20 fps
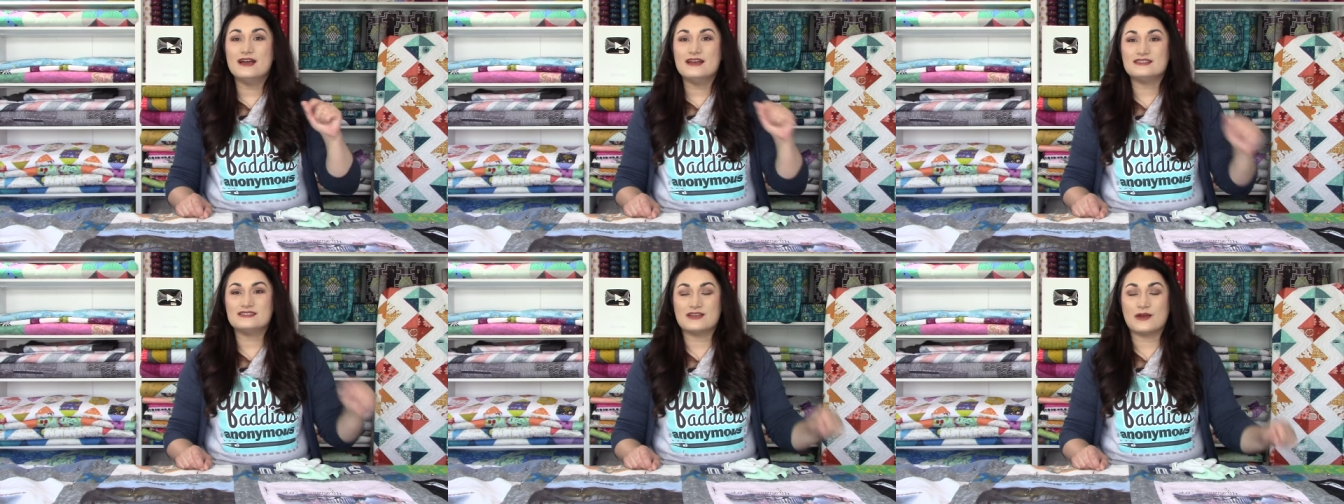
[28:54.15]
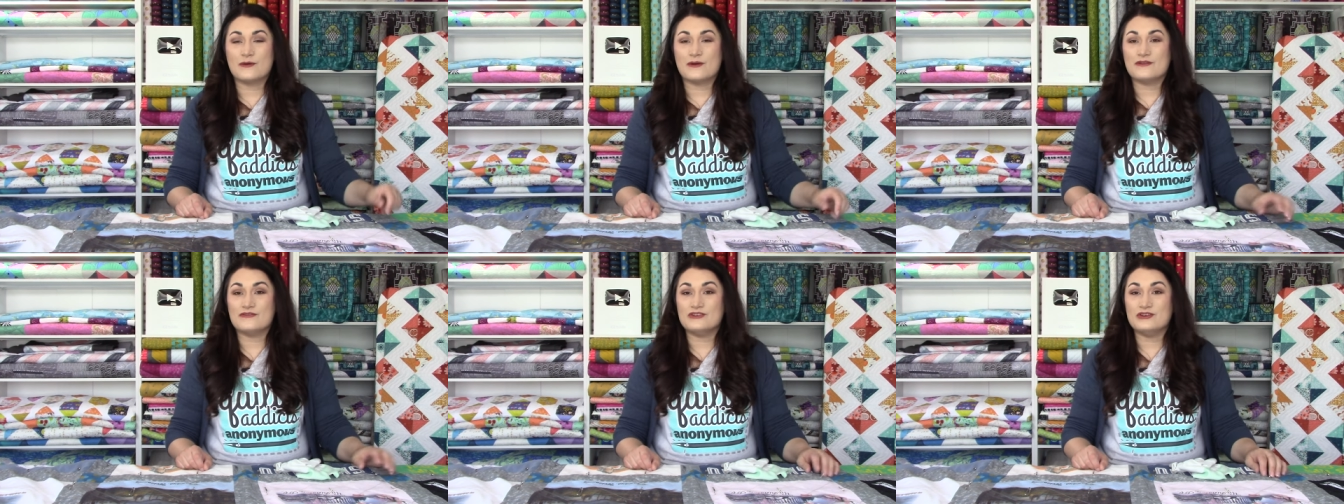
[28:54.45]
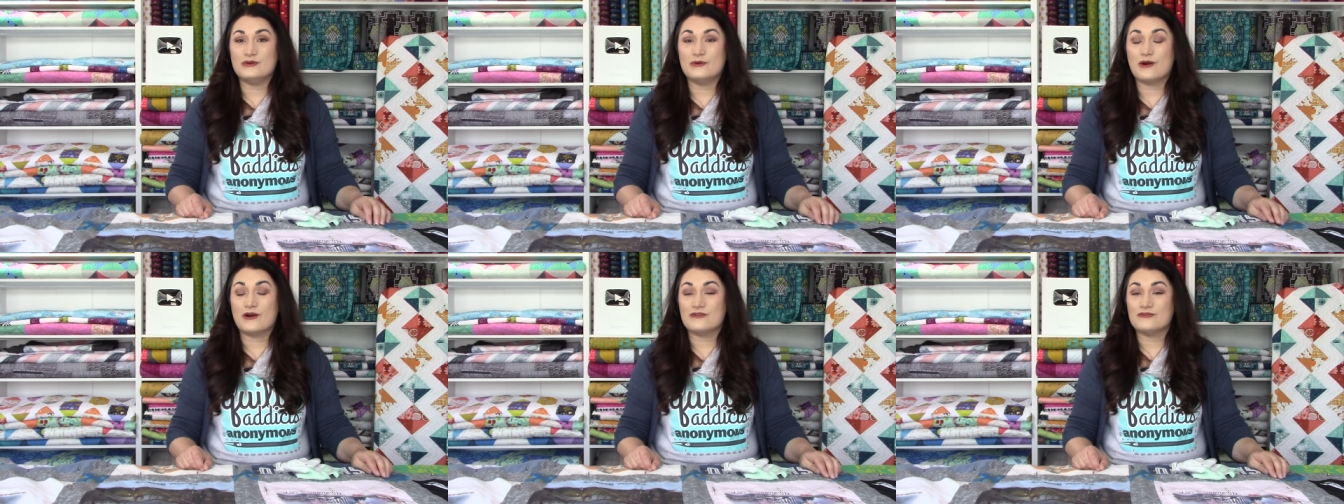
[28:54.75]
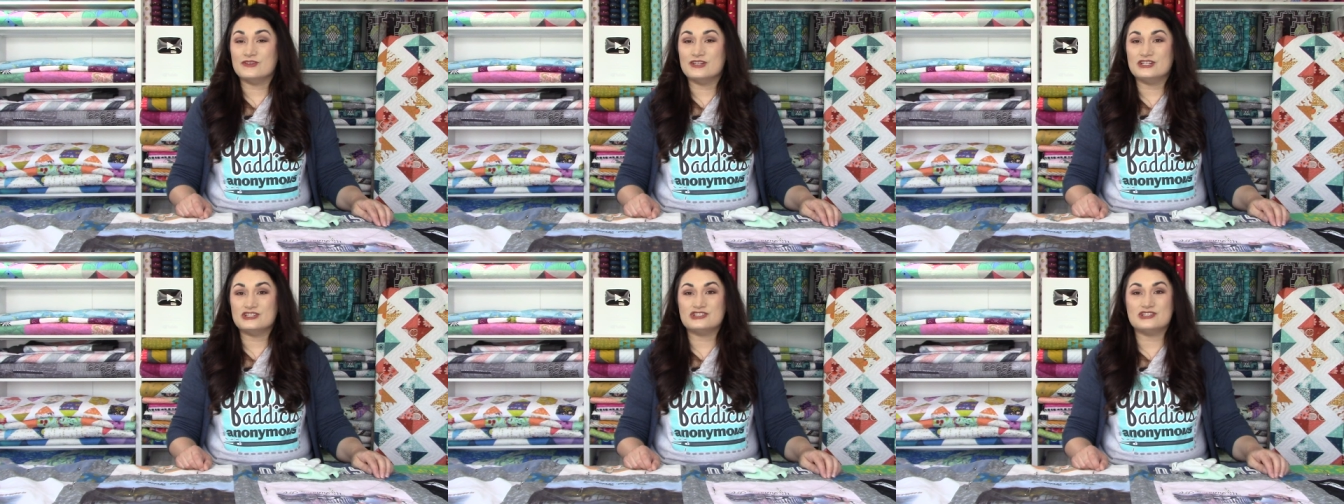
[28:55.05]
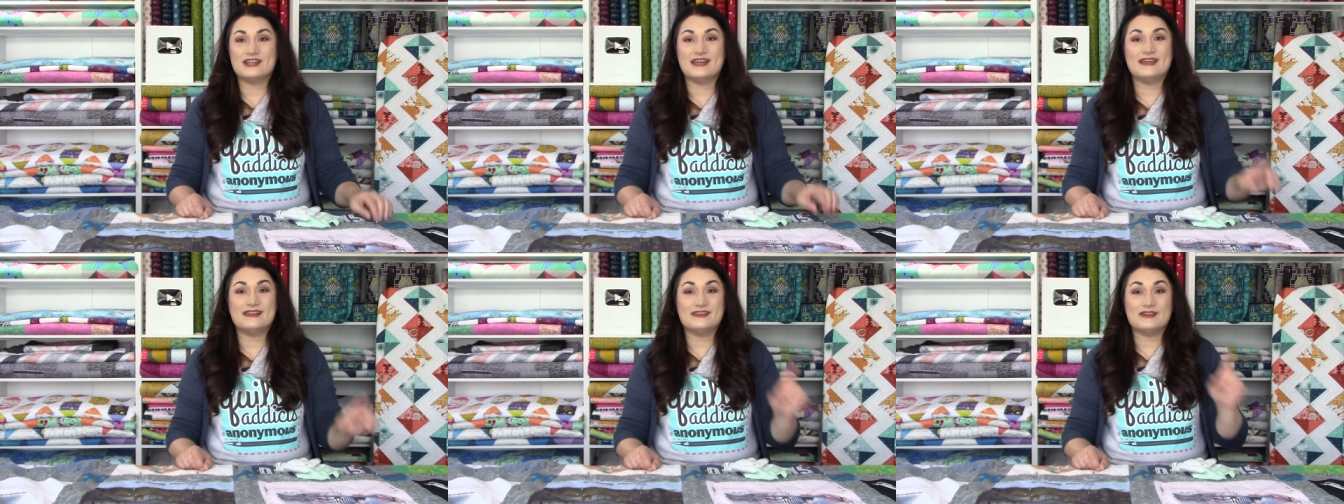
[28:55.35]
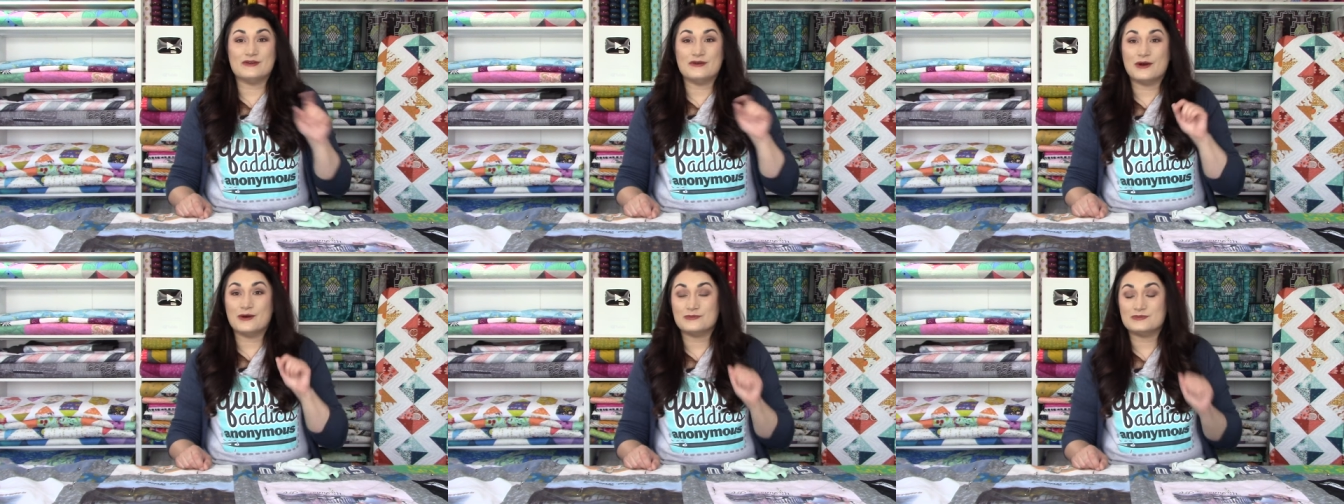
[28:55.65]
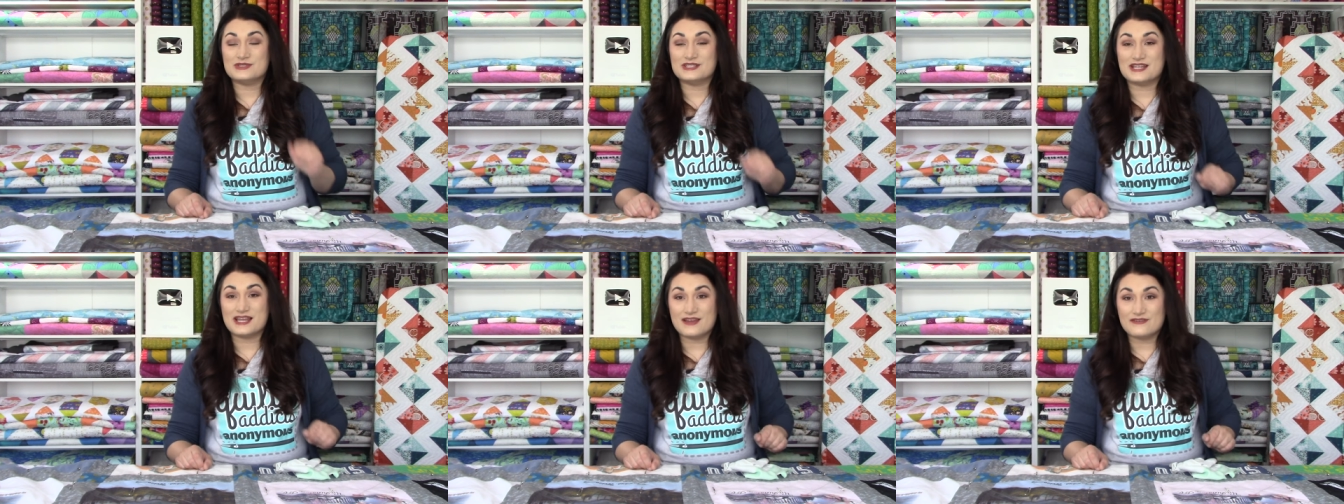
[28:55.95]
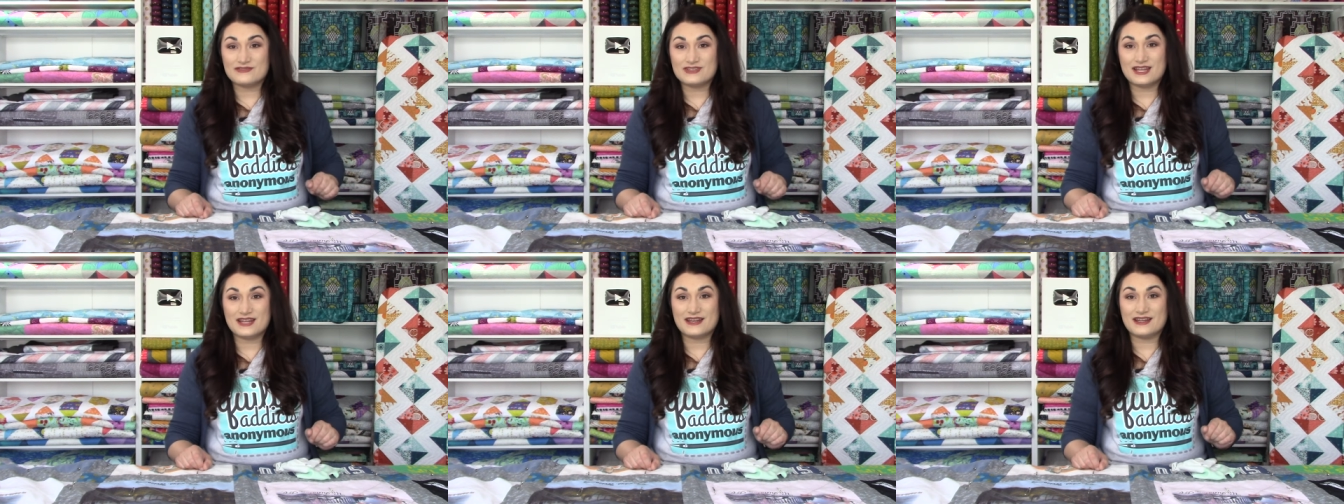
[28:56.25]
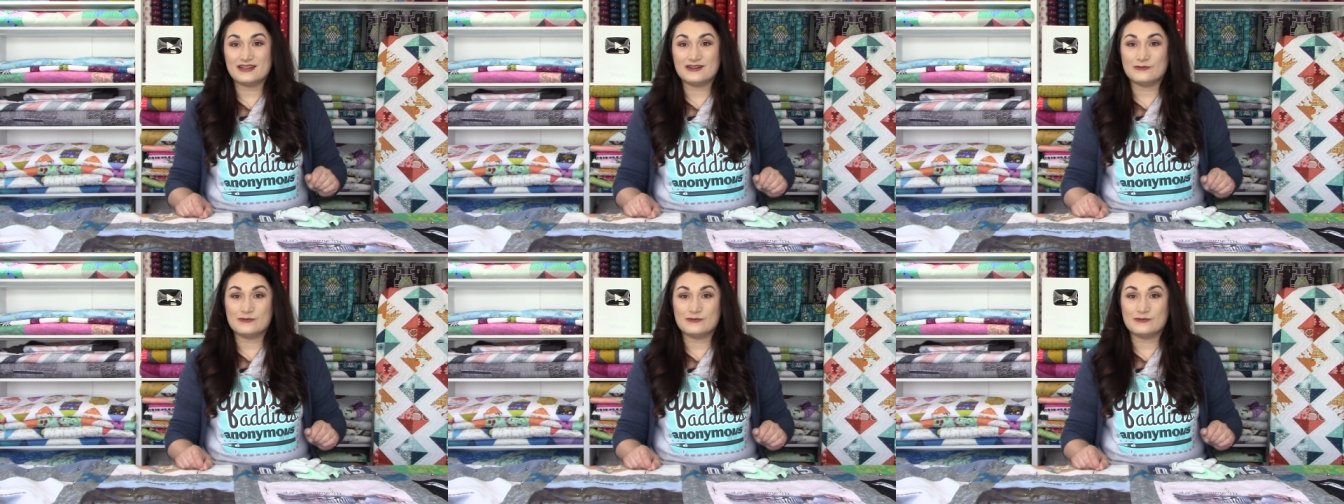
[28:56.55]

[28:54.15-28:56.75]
So if you are finishing it and you hope to gift it in